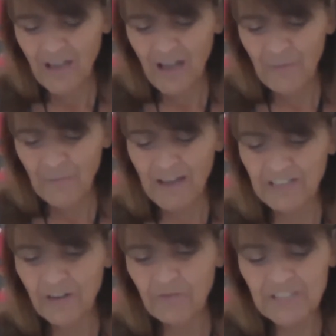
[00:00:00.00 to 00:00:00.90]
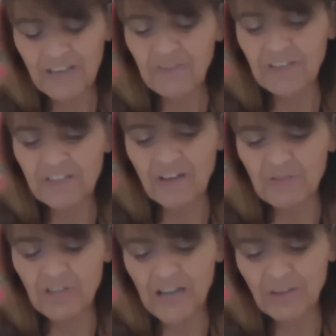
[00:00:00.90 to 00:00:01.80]
Um, I don't definitely don't
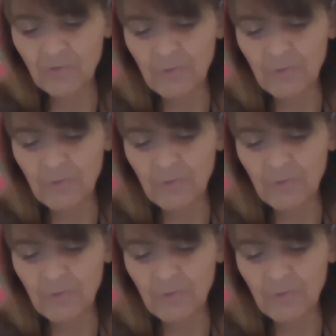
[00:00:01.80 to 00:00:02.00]
channel